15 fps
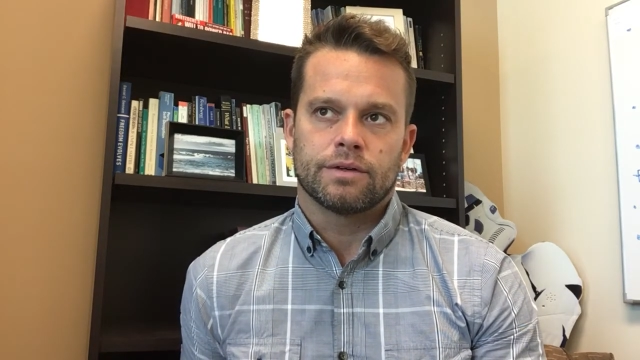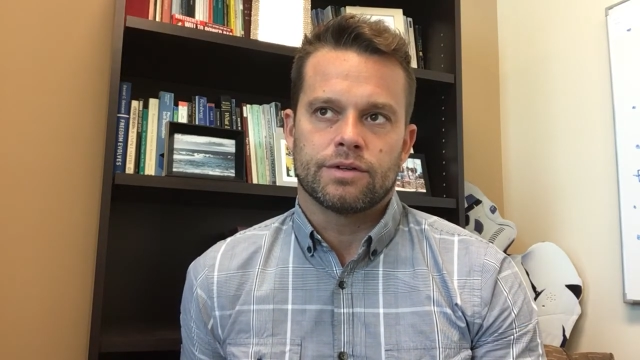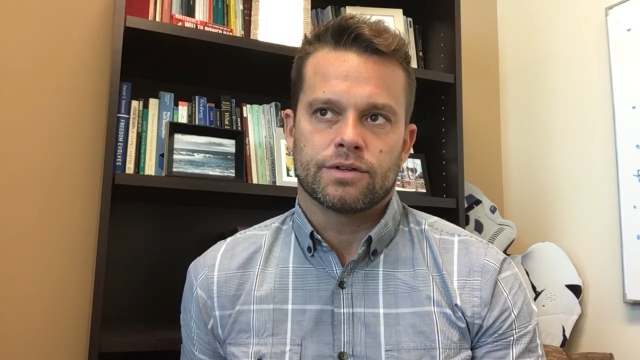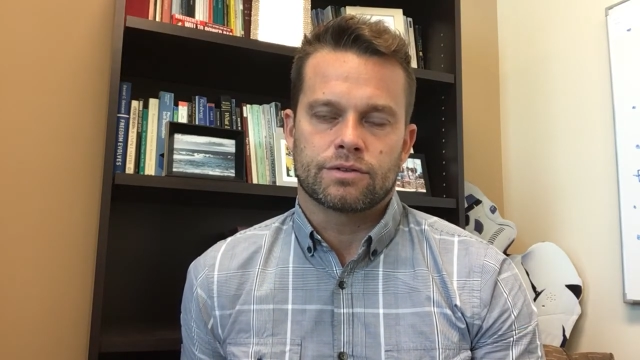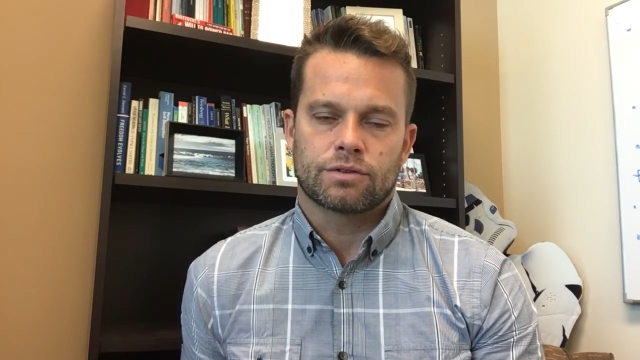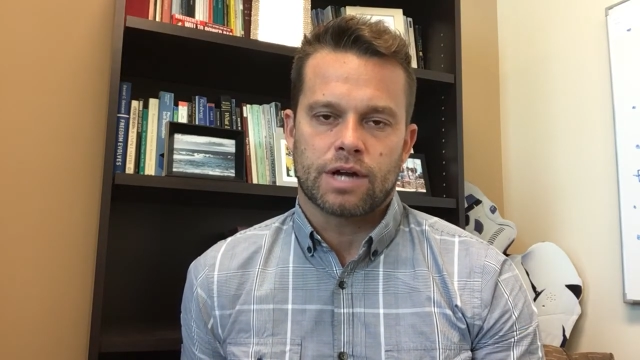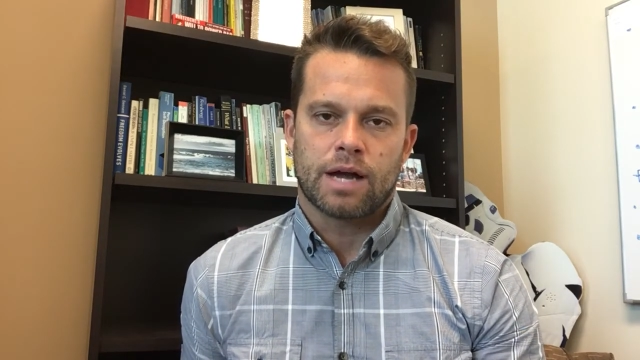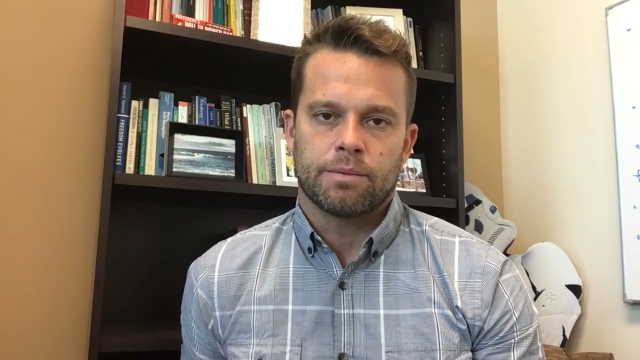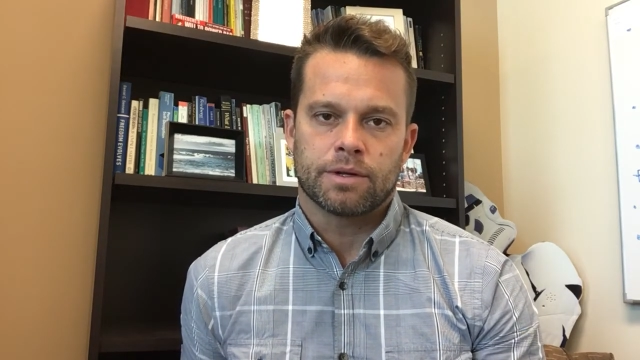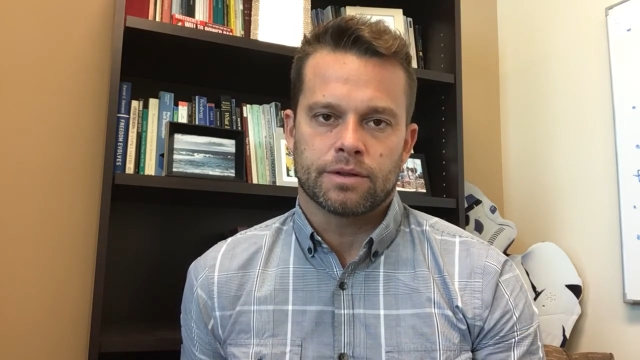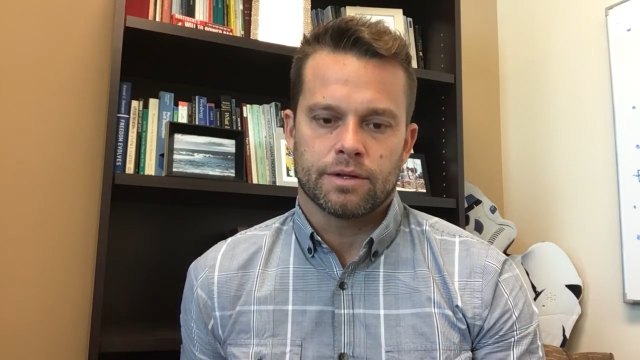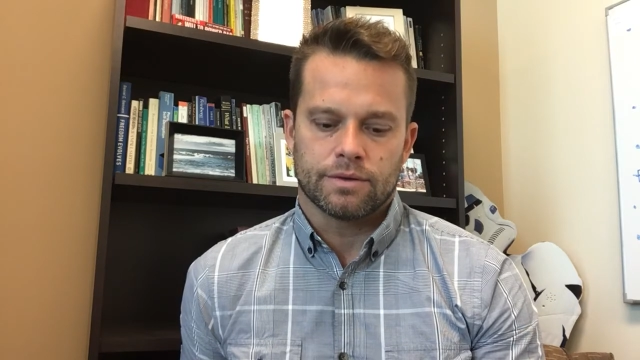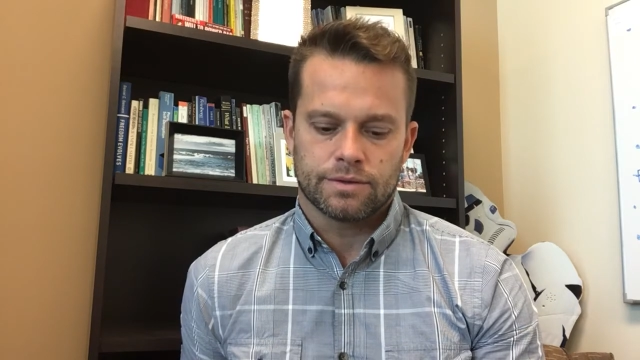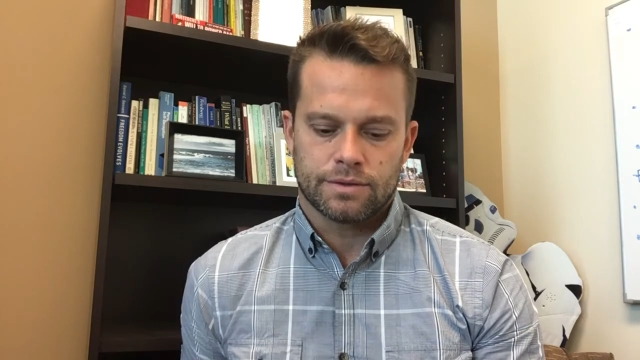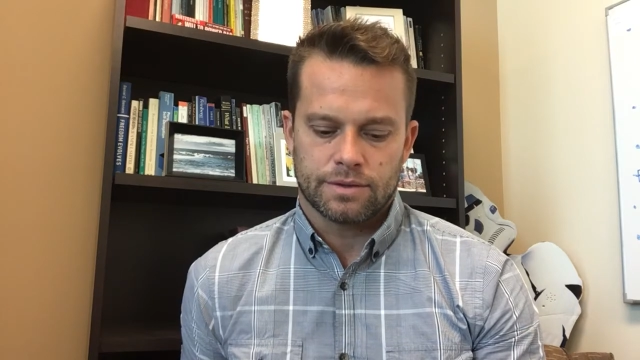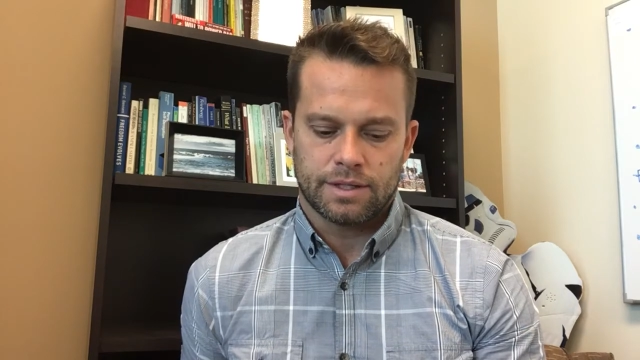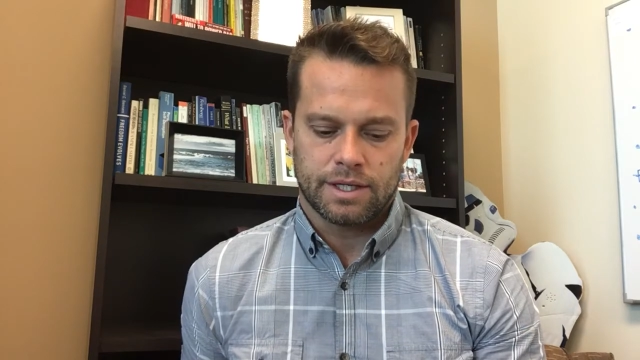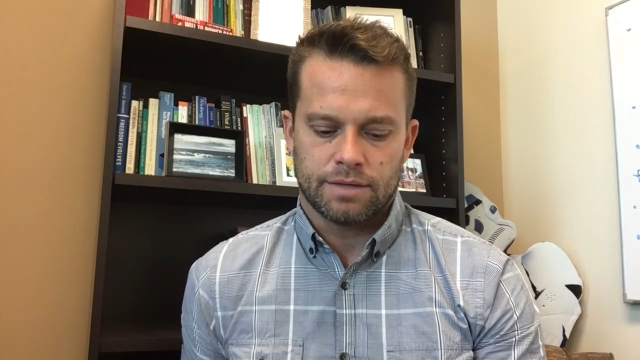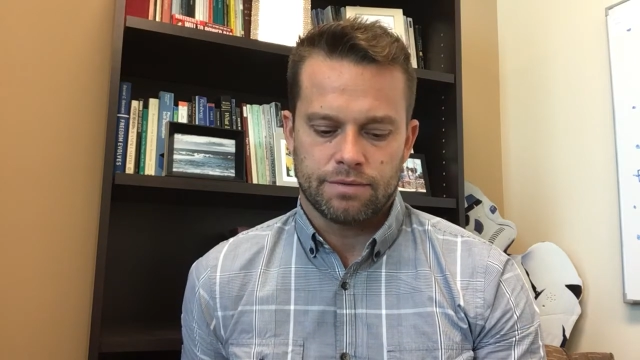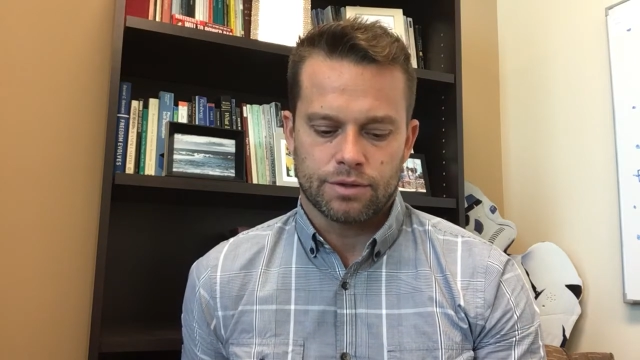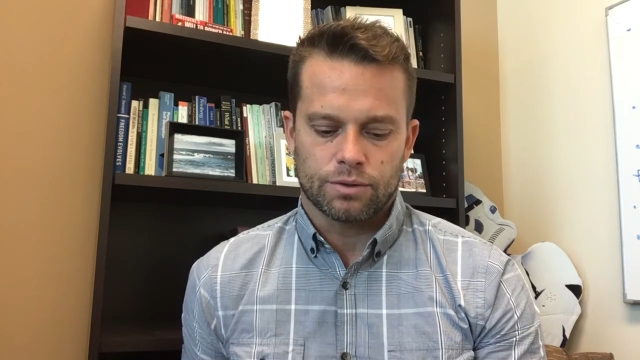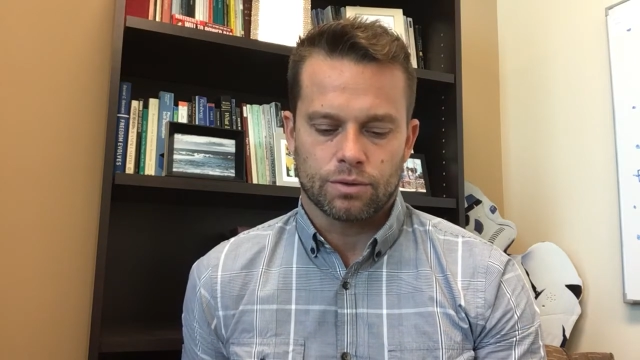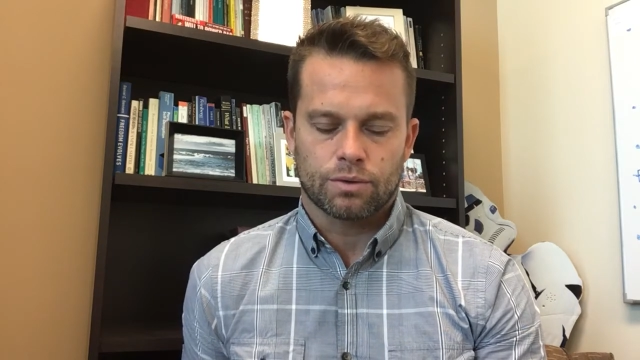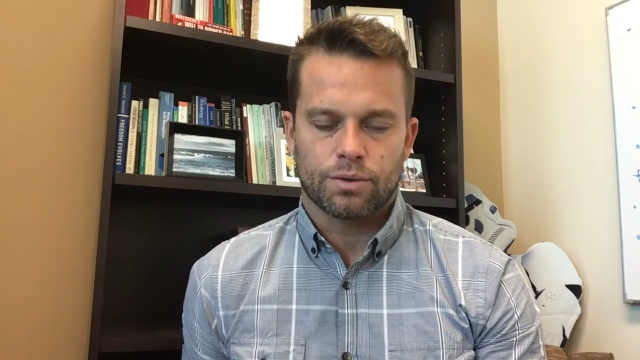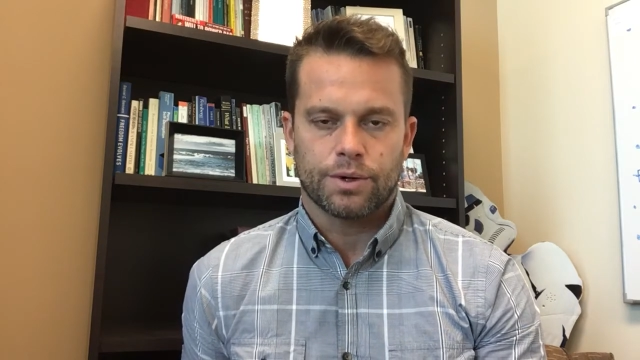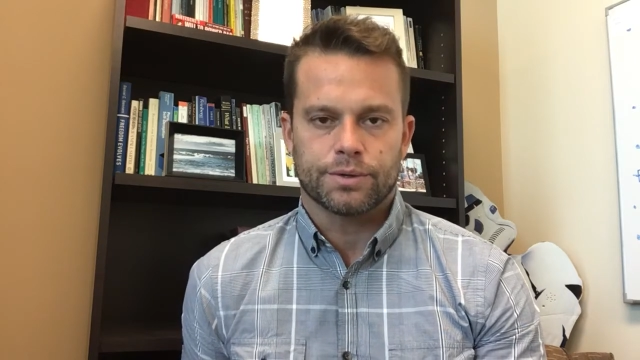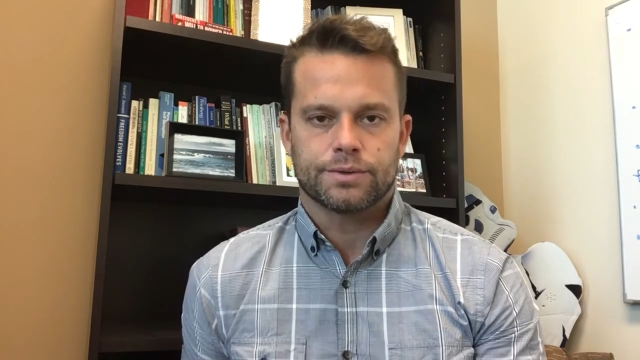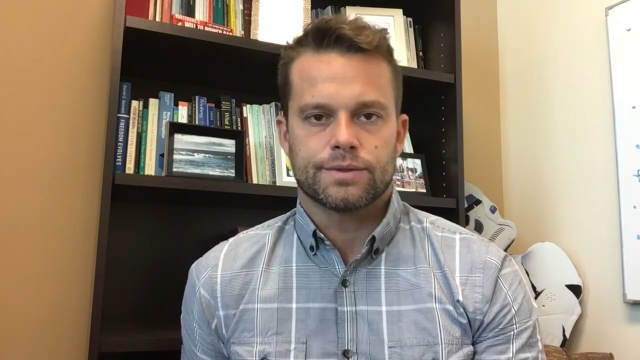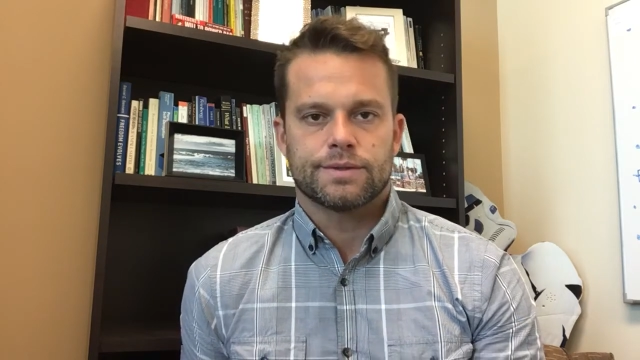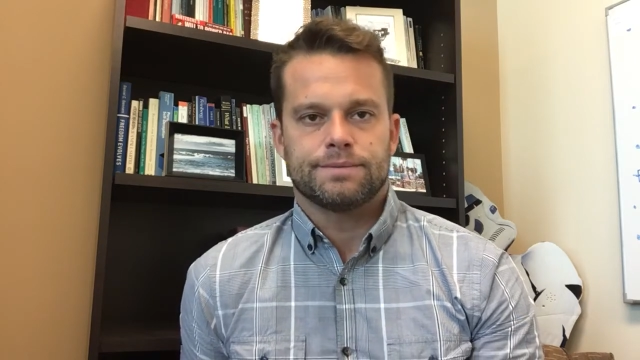just grabbing those individual
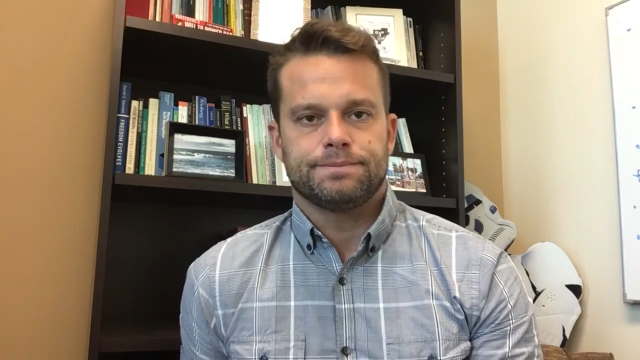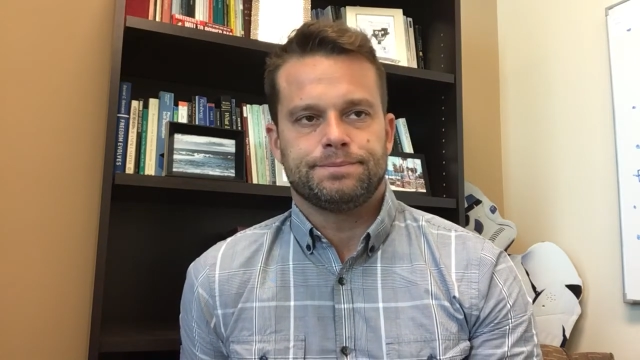quotes.